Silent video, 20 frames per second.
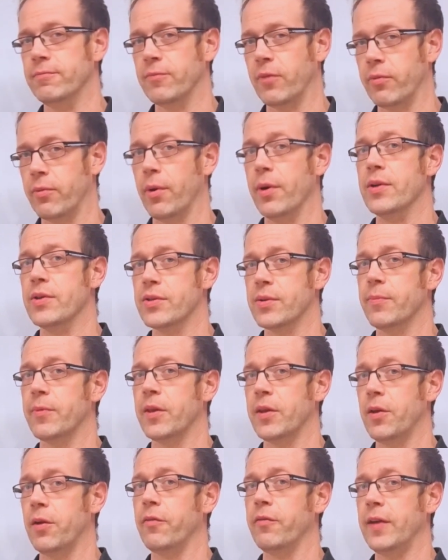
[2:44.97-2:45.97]
throwing
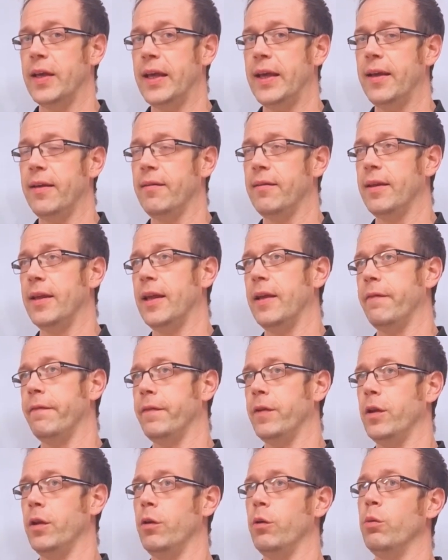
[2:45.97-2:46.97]
something off here
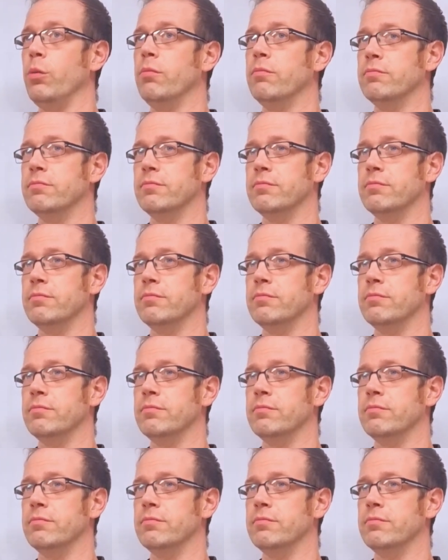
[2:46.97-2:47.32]
if you